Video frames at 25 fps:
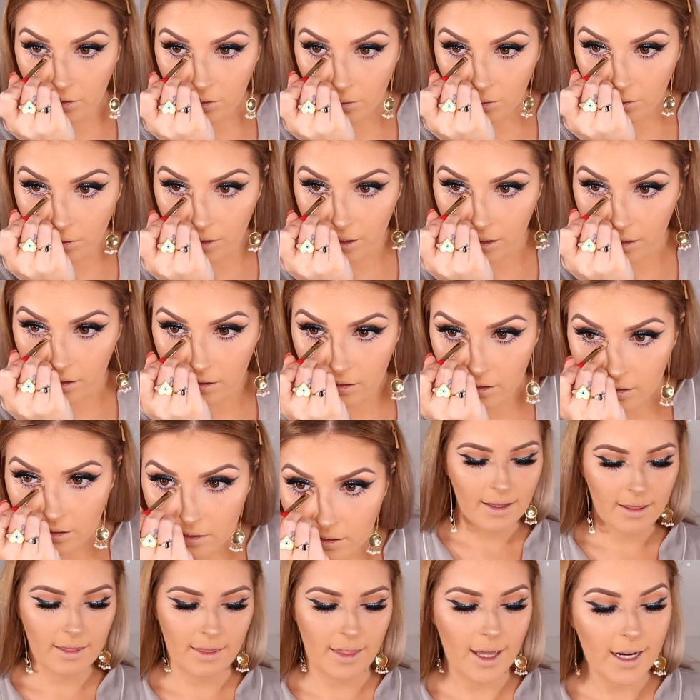corner.
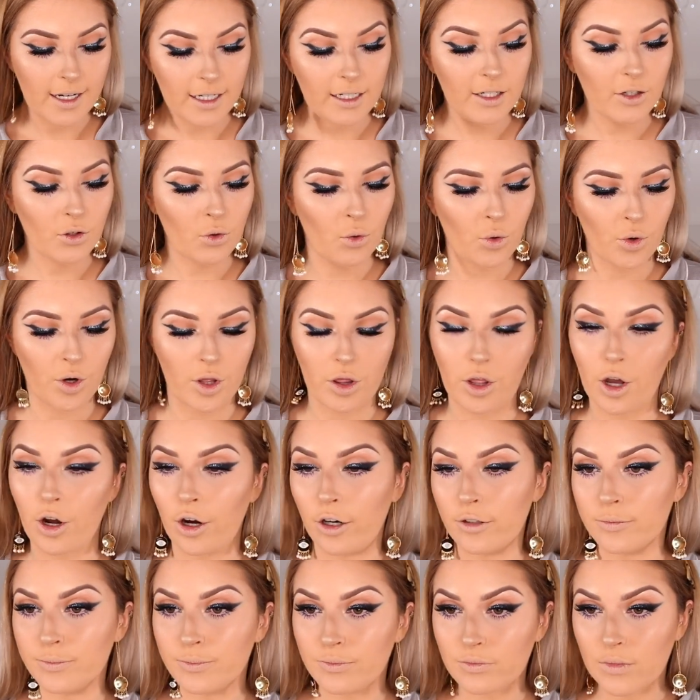That inner corner
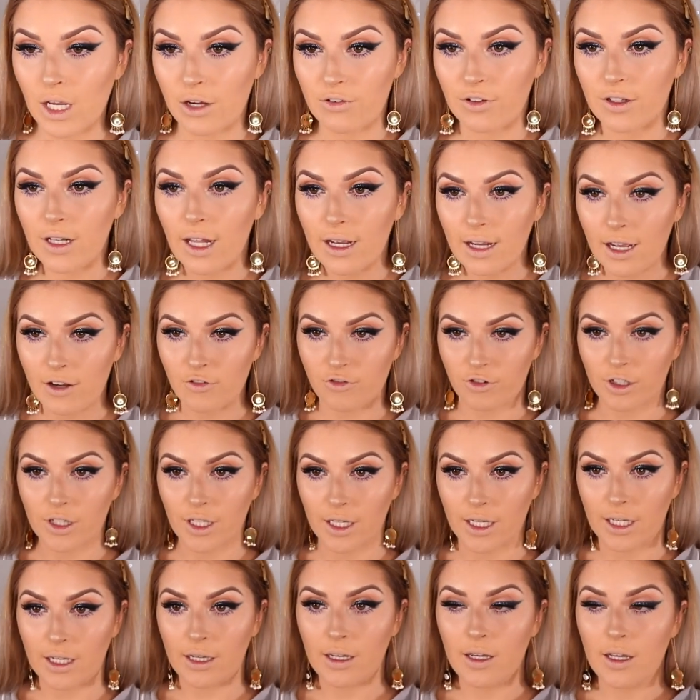though, I feel like I've
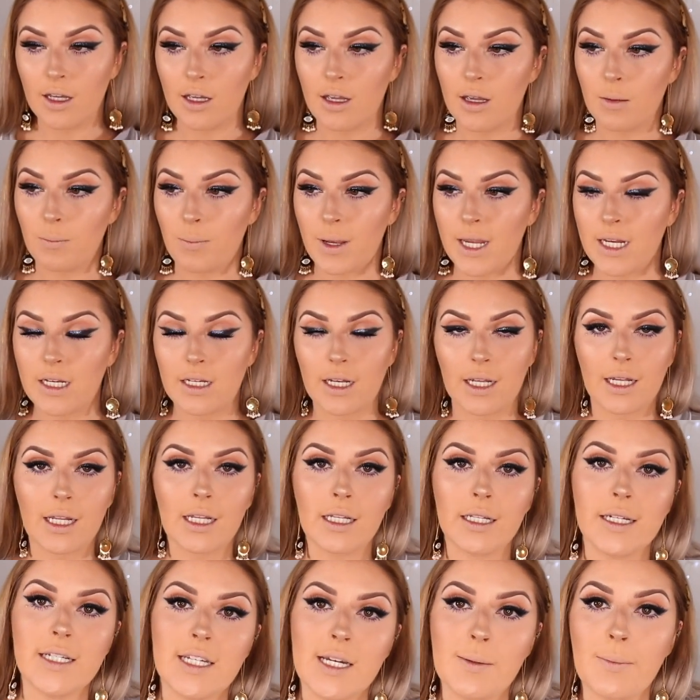really been
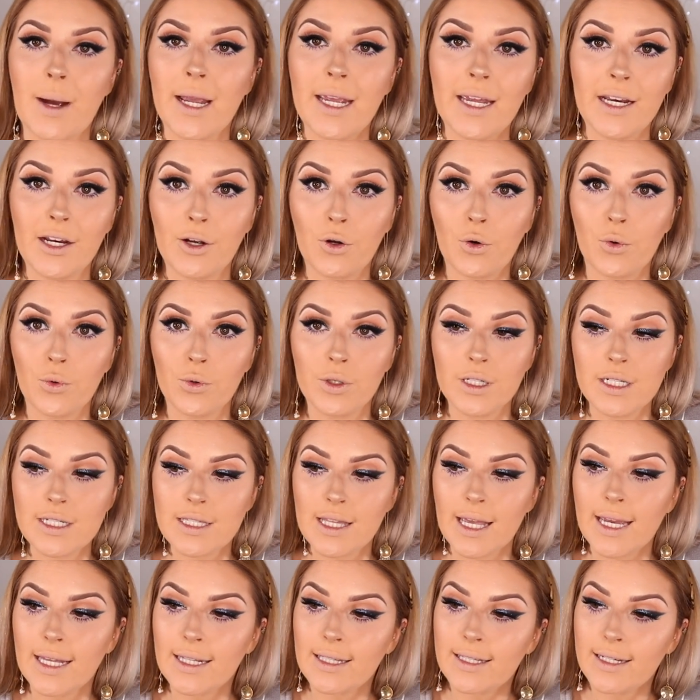neglecting my inner
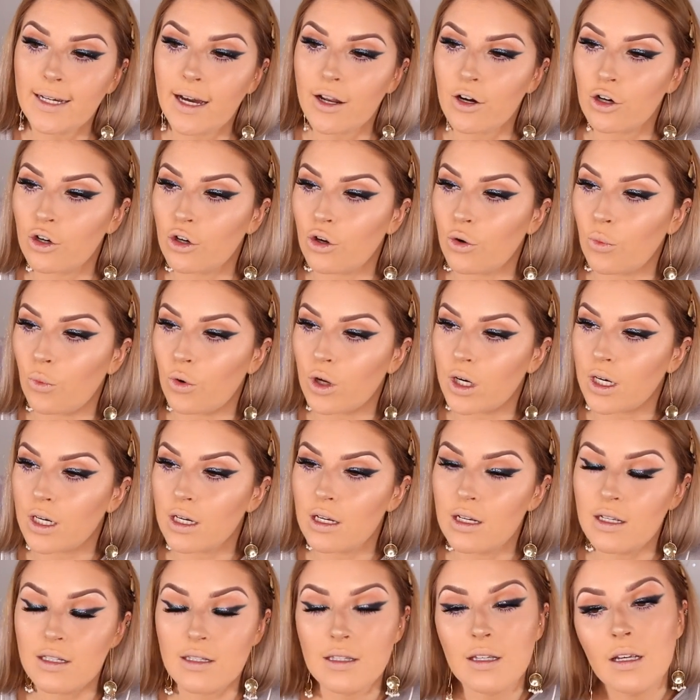corners lately. I don't know what
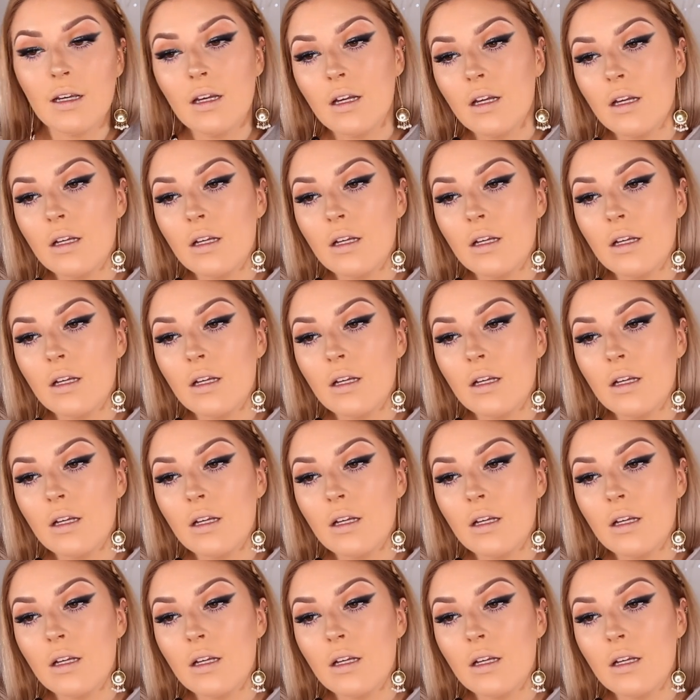it is.